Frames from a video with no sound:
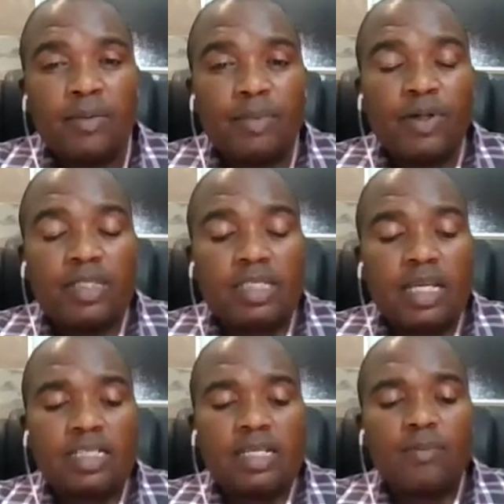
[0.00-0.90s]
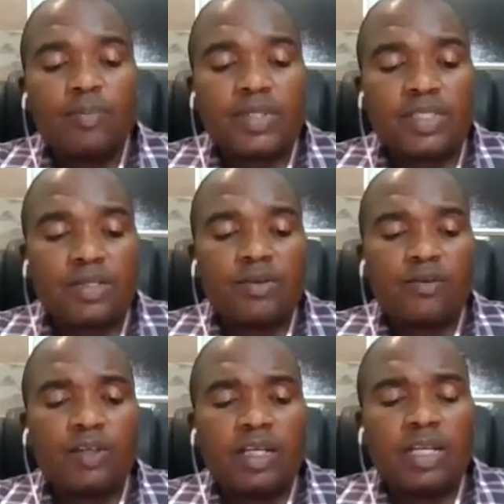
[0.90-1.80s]
Because there are some pieces
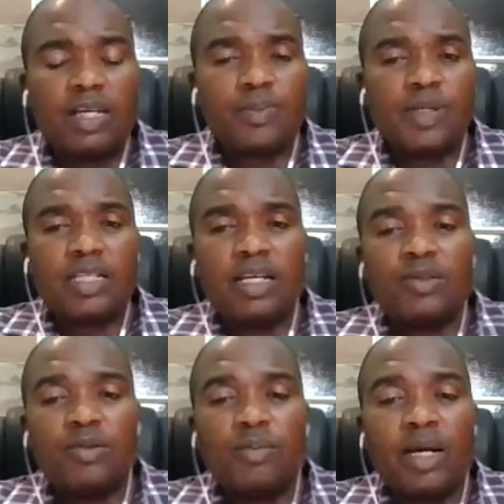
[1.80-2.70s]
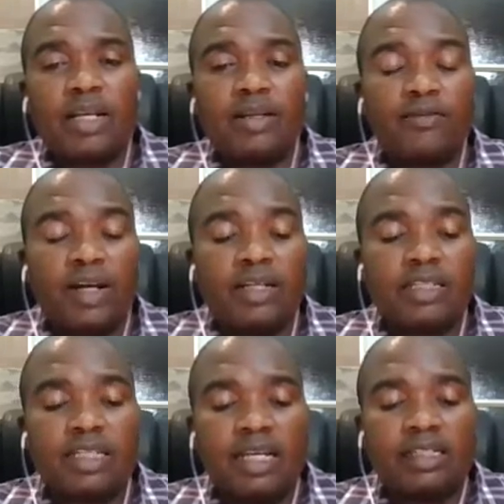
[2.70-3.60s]
of data, especially numeric
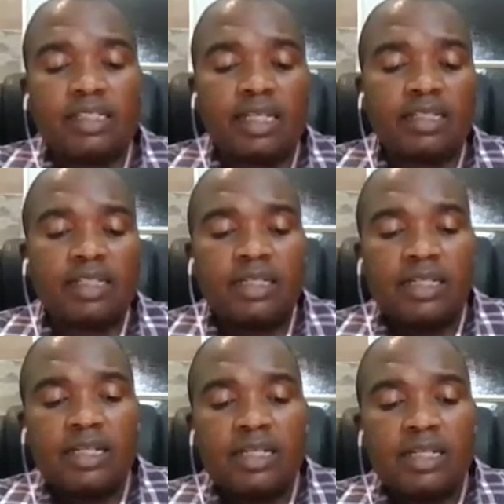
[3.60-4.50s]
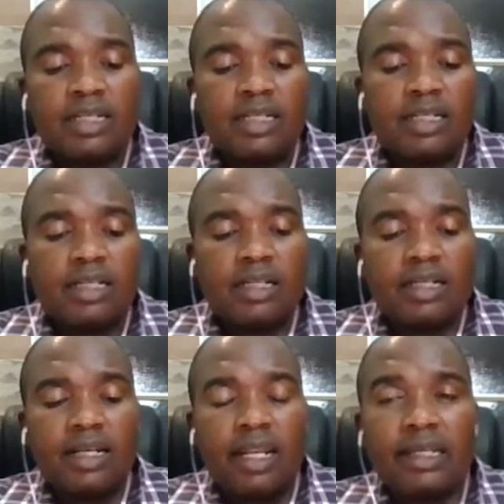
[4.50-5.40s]
financial data,
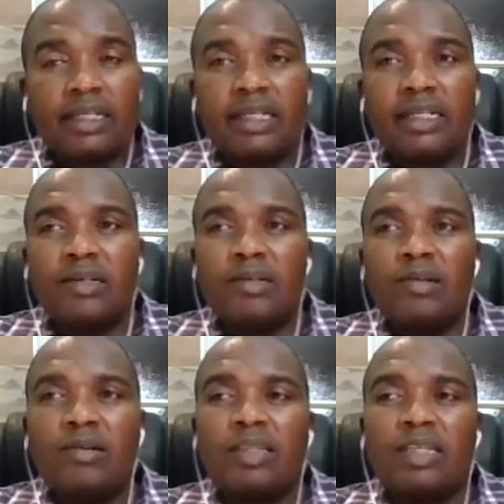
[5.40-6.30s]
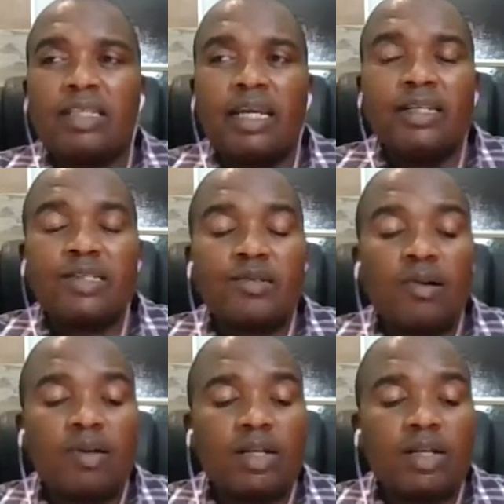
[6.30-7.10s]
like the daily stock